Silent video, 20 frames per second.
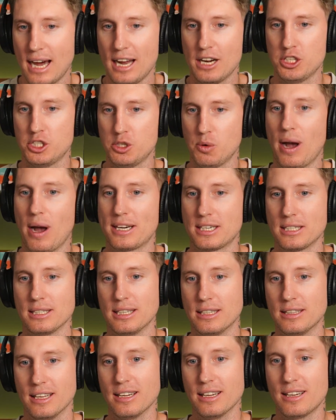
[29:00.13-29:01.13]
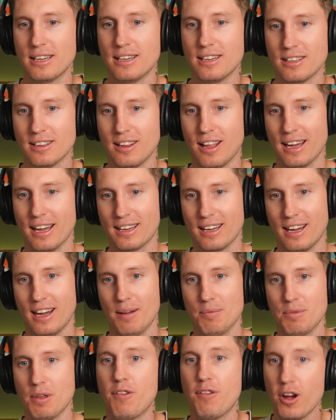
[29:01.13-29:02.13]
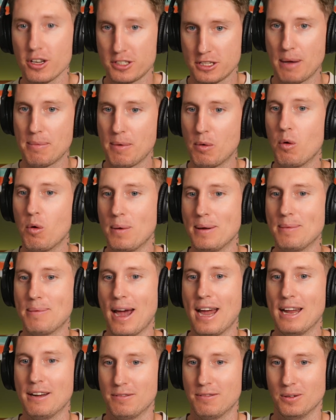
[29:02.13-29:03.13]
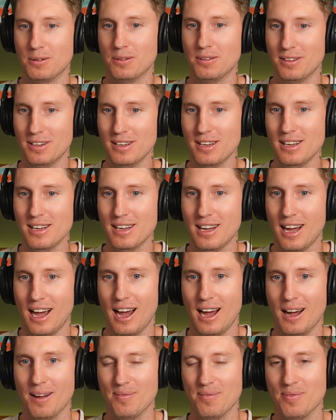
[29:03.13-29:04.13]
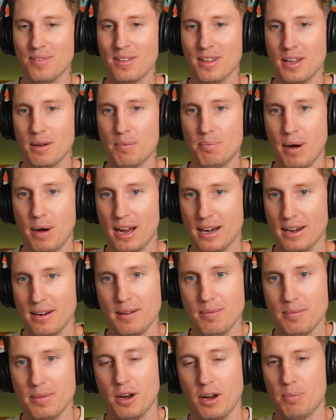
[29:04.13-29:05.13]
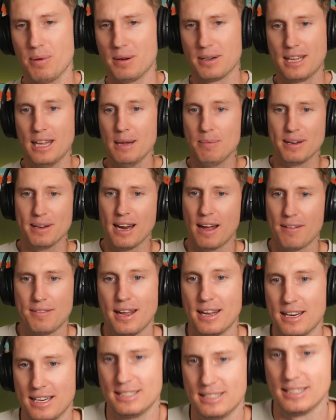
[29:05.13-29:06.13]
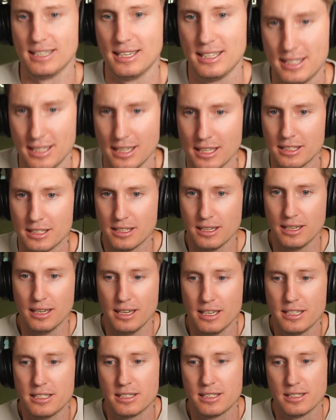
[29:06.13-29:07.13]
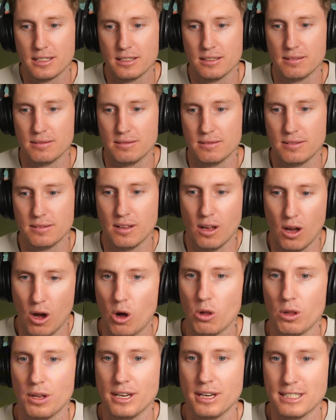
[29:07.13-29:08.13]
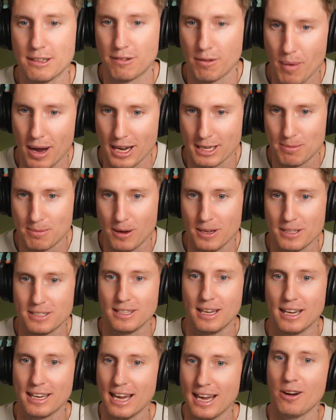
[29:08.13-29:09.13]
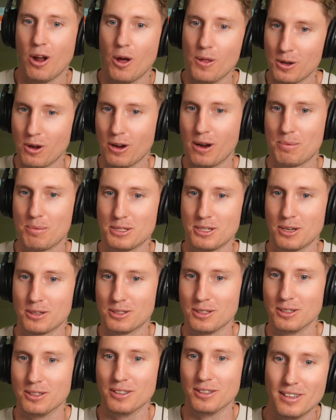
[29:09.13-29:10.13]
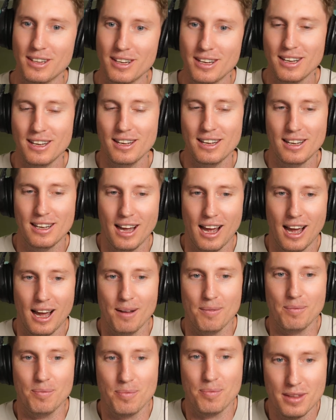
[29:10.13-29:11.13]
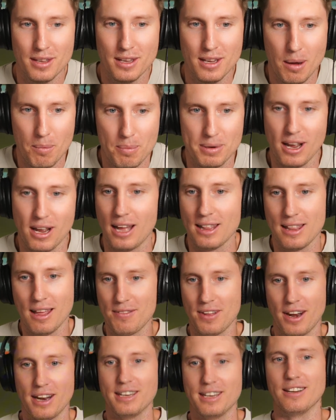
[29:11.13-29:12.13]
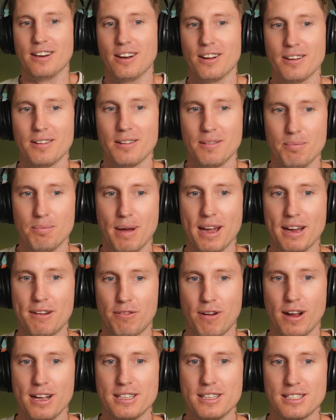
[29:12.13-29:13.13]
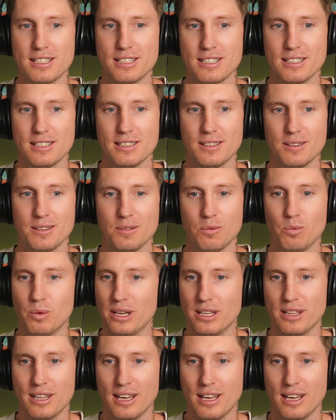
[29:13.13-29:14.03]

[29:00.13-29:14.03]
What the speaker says: as you actually think. Like the first time, it will be painful, but but keeping it after that, it is a whole lot easier. From my experience, again, only going up to SOC 2. But yeah, I love that idea. Make friends with